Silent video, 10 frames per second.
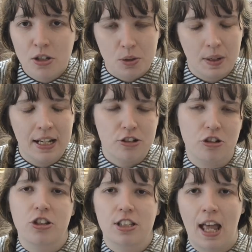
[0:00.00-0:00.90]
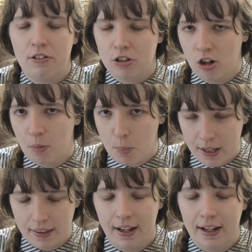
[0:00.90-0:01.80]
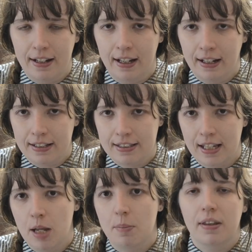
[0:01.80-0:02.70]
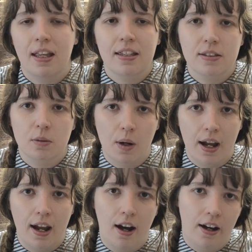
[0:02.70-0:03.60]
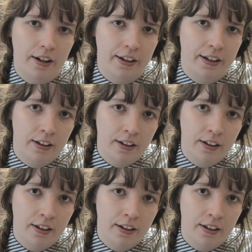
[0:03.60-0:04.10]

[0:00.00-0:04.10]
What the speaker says: so I literally just have to copy that in Inkscape, and that's the way I